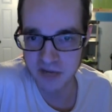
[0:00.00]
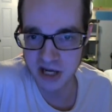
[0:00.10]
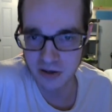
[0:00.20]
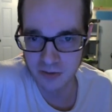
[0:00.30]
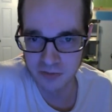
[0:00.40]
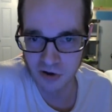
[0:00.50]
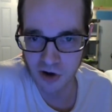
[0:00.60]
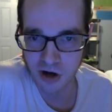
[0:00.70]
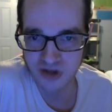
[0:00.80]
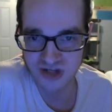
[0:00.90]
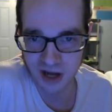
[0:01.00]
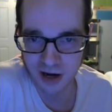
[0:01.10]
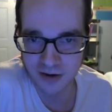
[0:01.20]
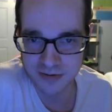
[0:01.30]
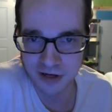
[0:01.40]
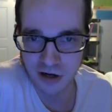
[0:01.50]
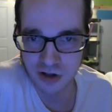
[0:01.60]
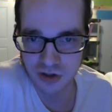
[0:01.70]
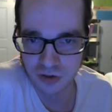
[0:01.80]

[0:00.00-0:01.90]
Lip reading: Beetleborgs and VR